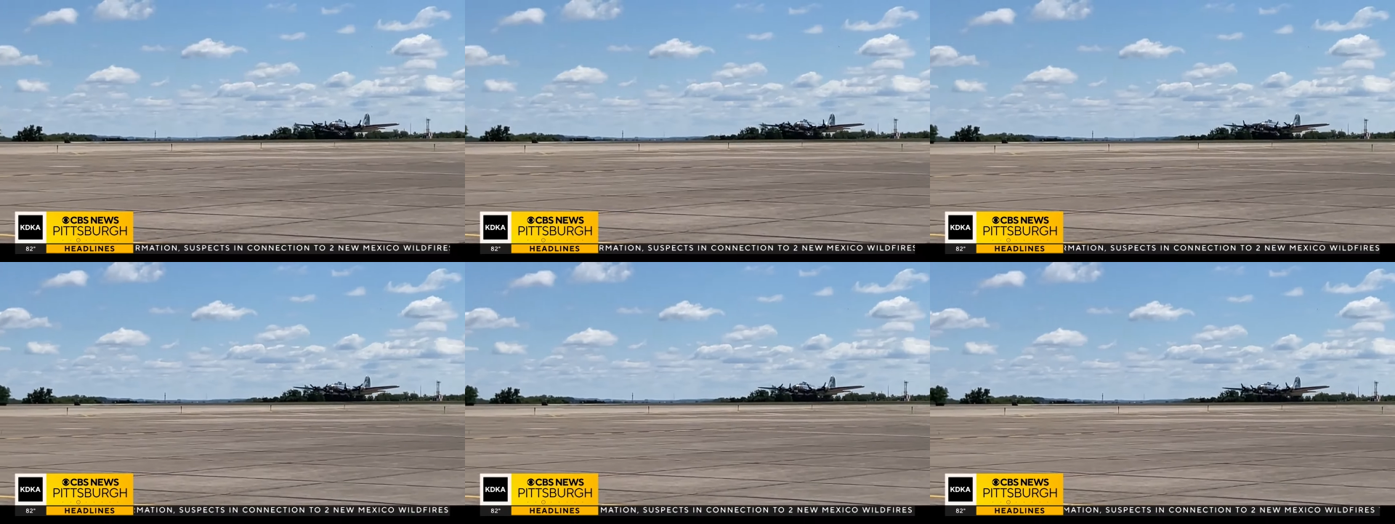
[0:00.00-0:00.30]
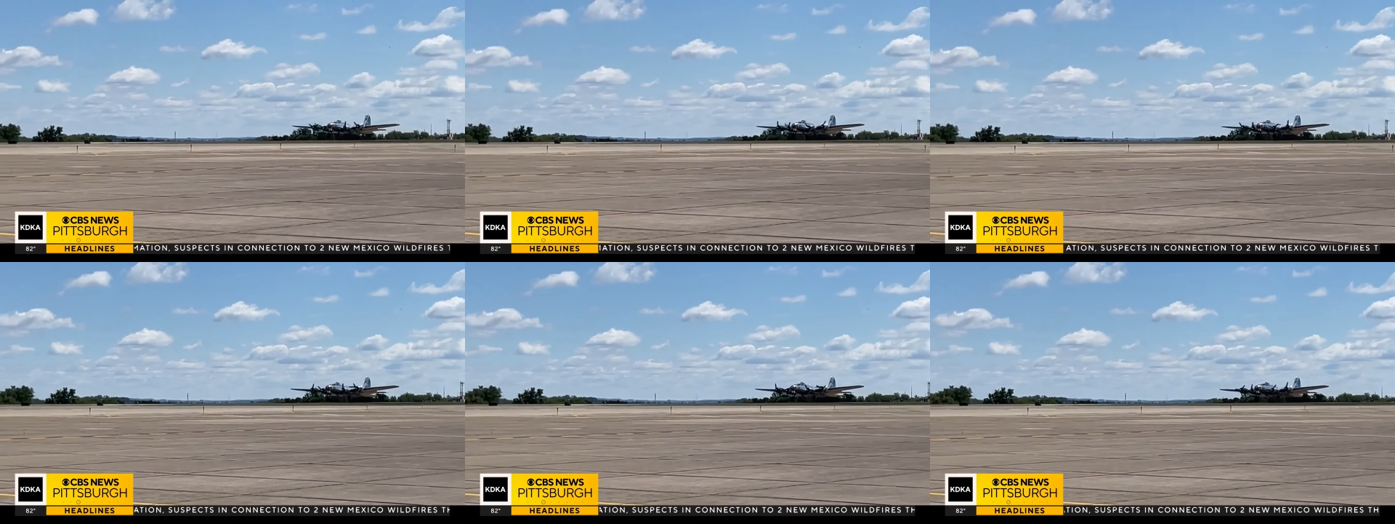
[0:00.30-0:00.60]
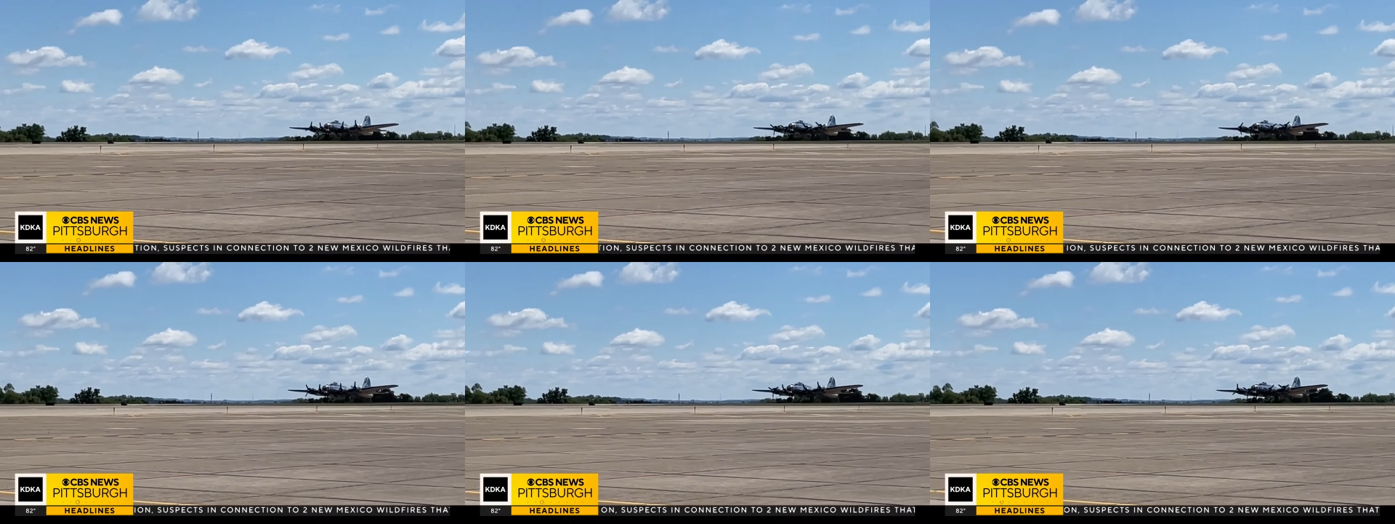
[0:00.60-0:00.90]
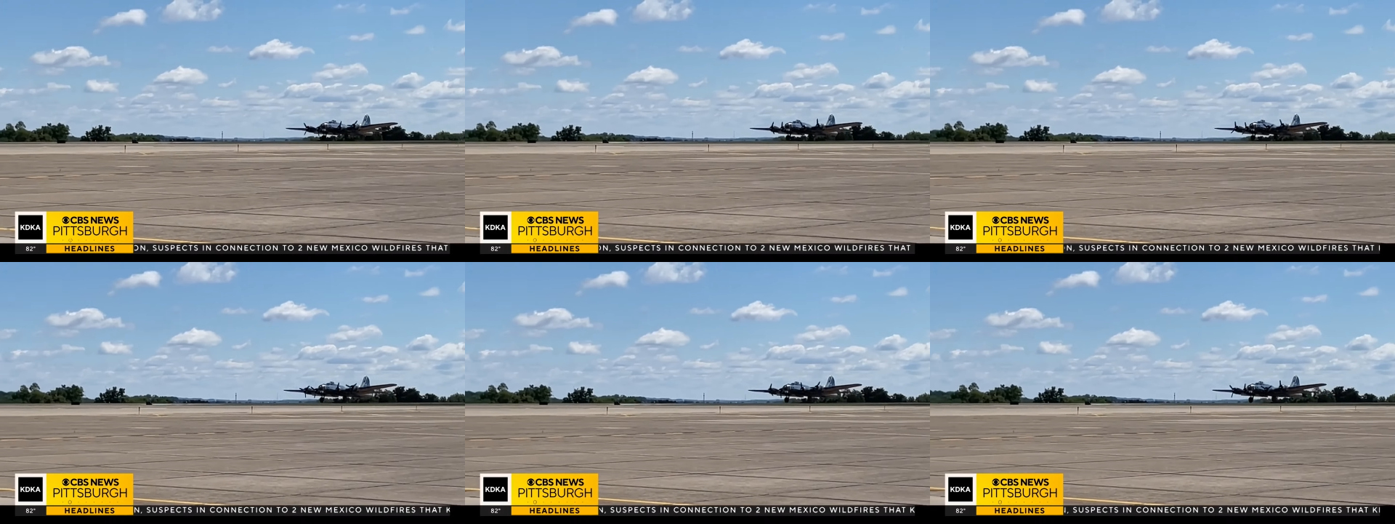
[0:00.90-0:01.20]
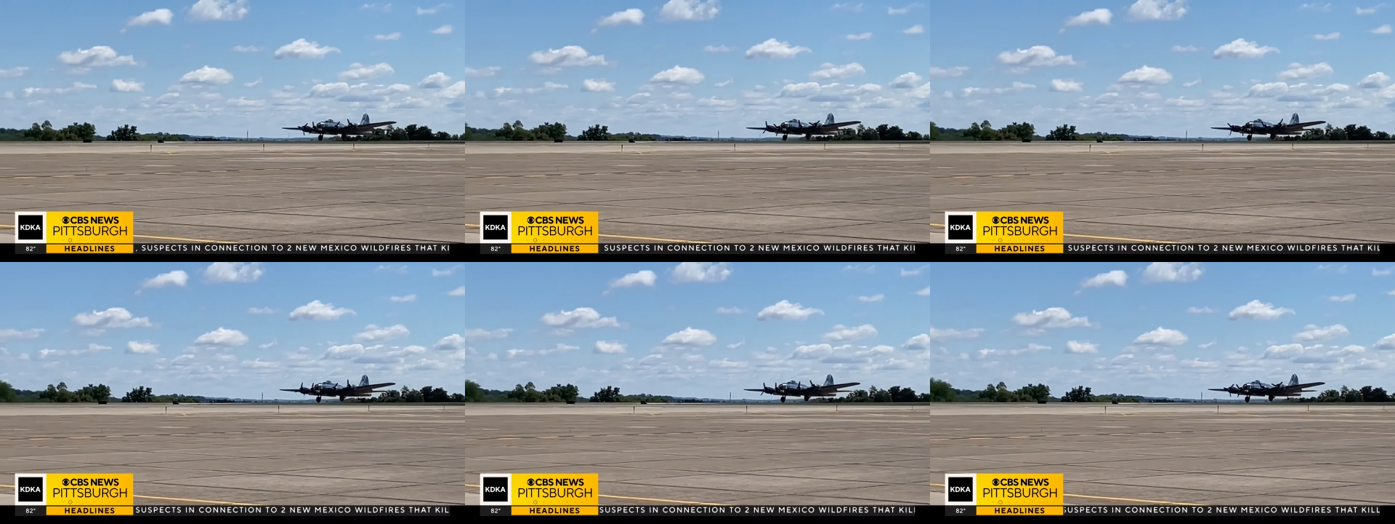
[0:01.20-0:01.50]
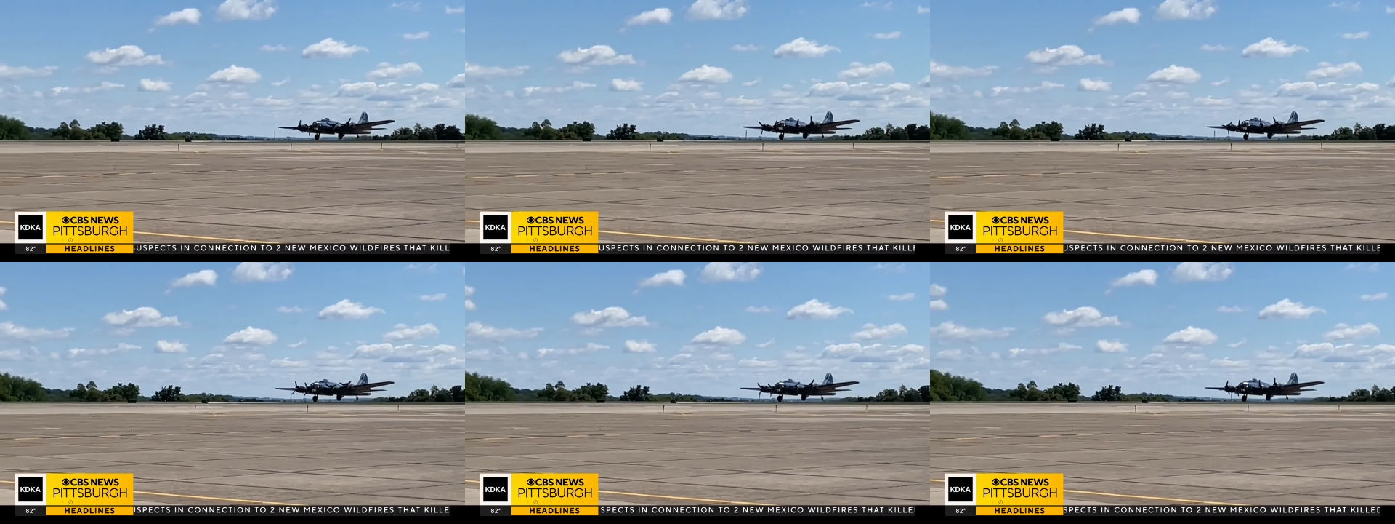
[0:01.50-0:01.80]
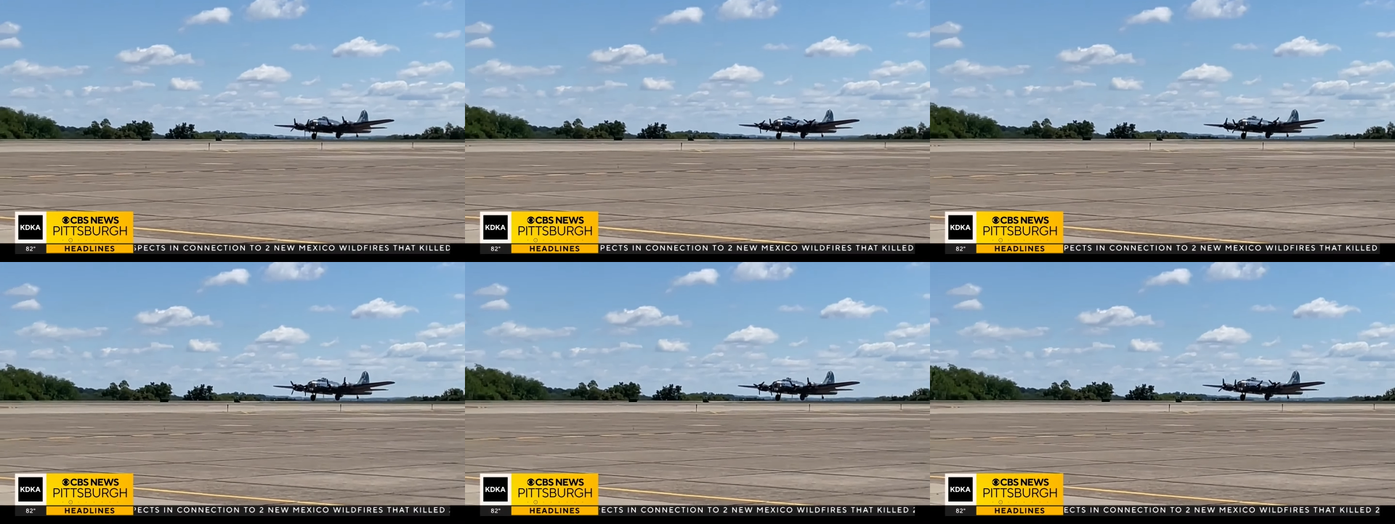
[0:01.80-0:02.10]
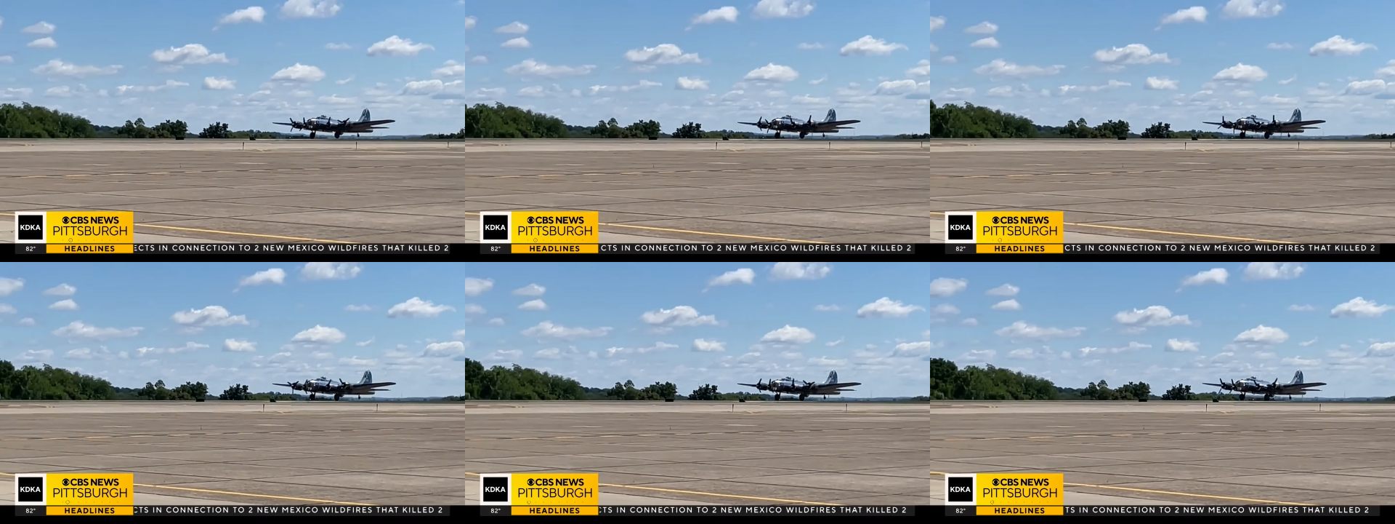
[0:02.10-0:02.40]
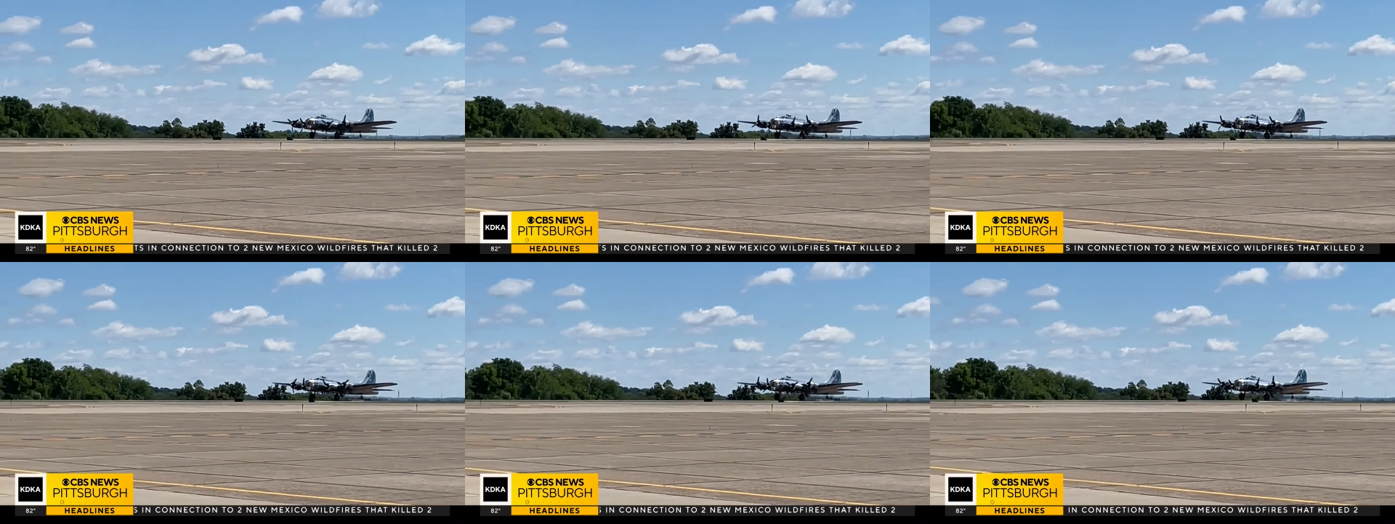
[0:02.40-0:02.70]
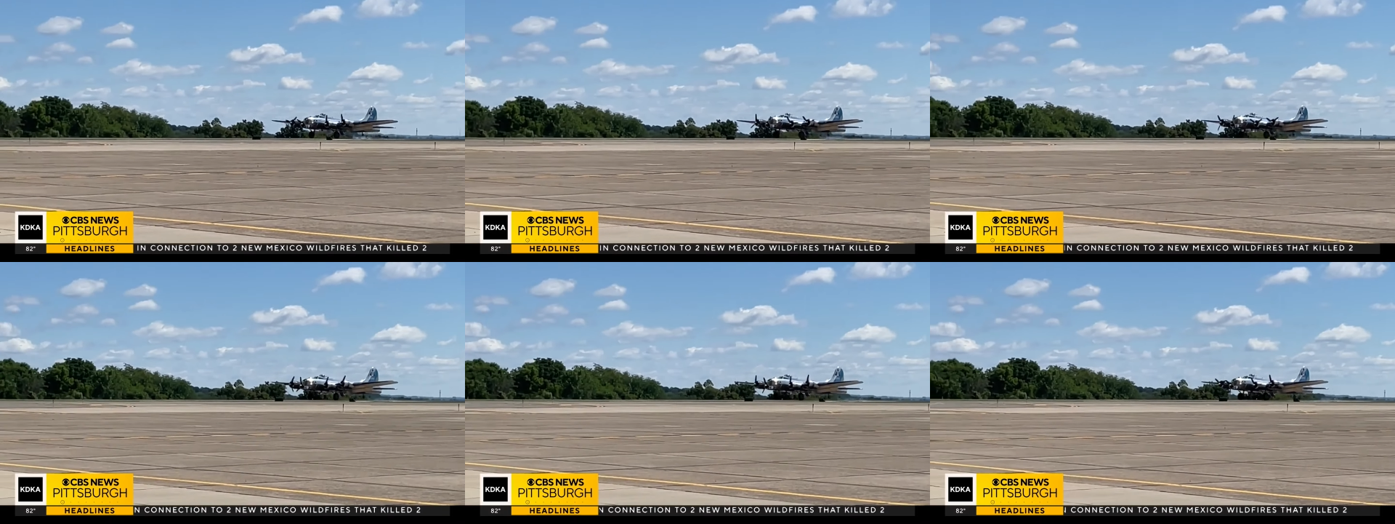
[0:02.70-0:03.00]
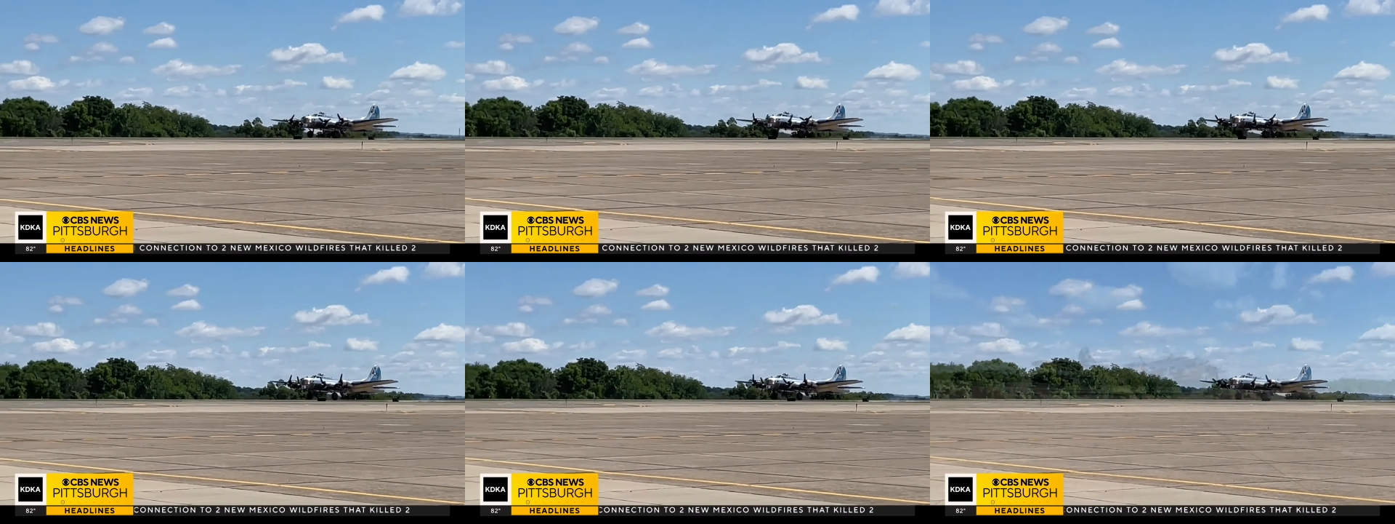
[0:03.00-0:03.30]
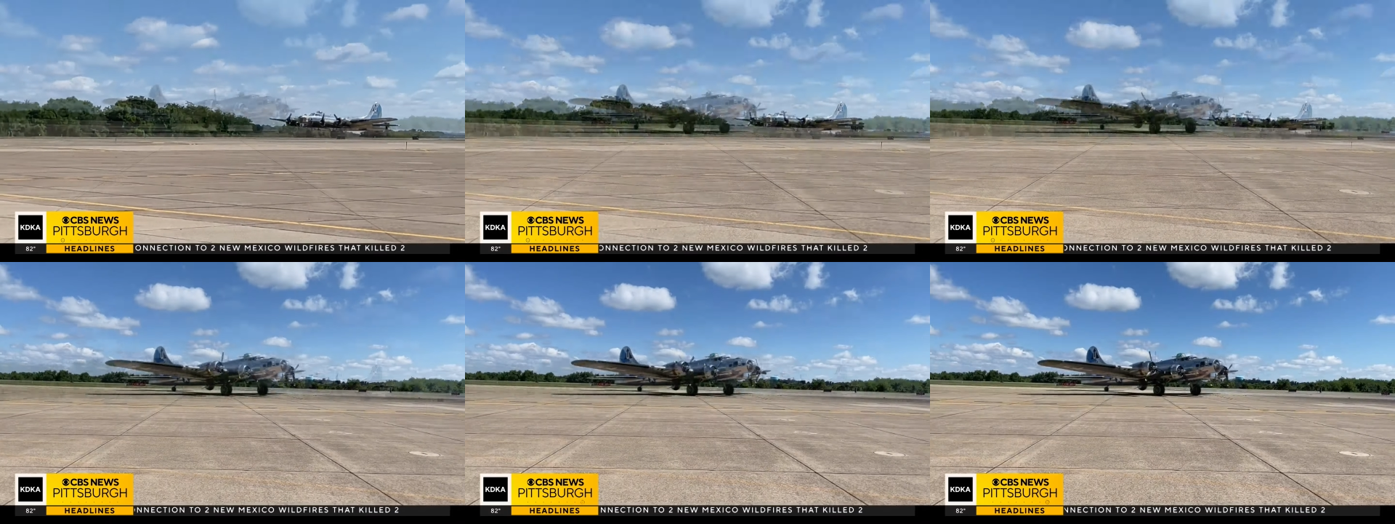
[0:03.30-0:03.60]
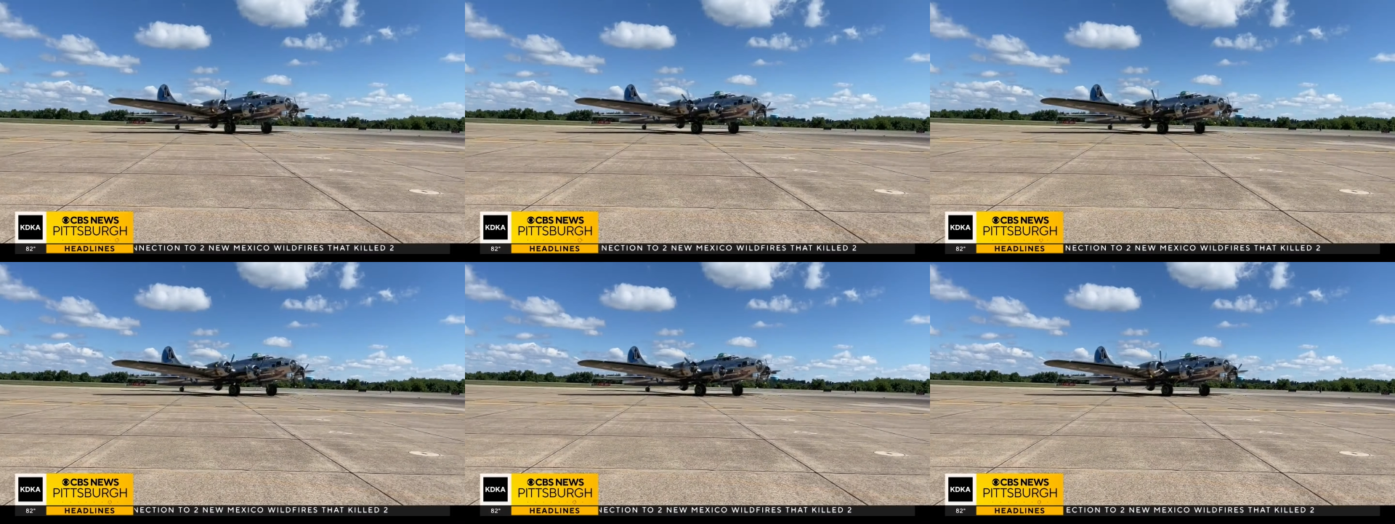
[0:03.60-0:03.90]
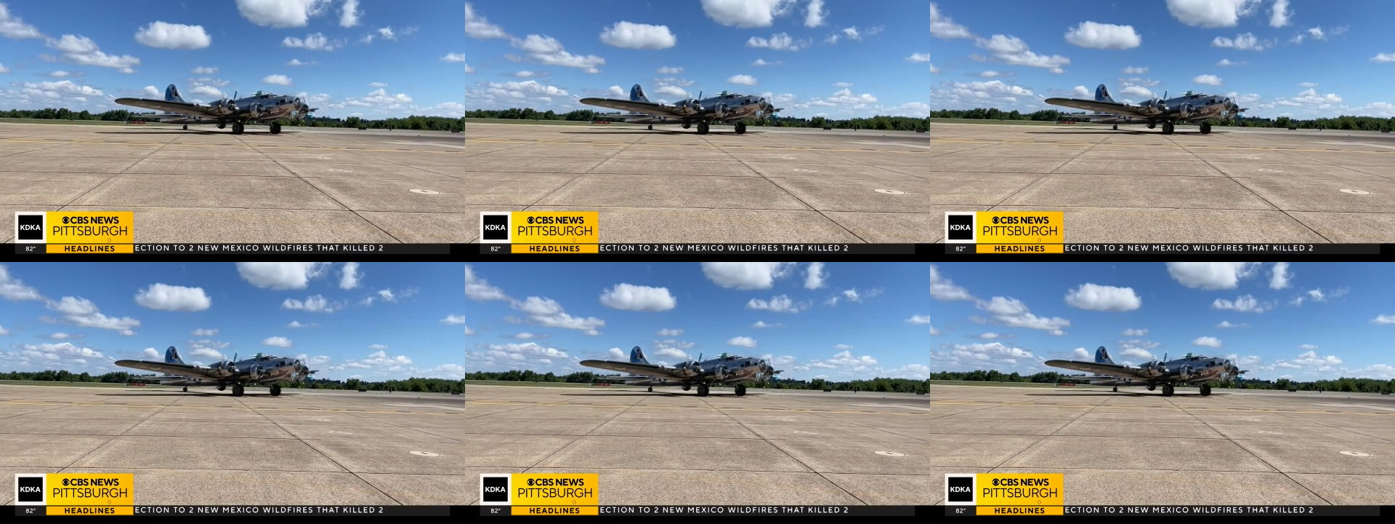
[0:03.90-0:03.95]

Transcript: No face is visible, so there are no lips to read.